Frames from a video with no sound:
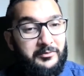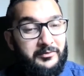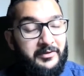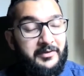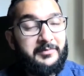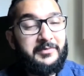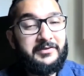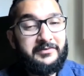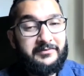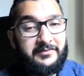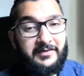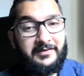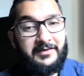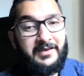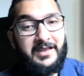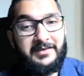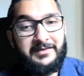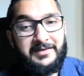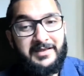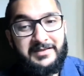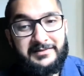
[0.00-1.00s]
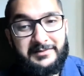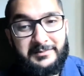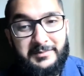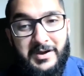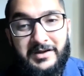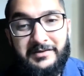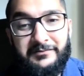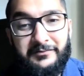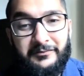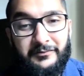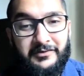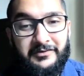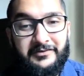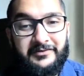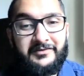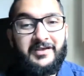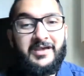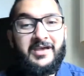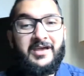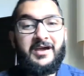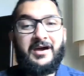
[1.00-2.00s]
limits and the mindfulness.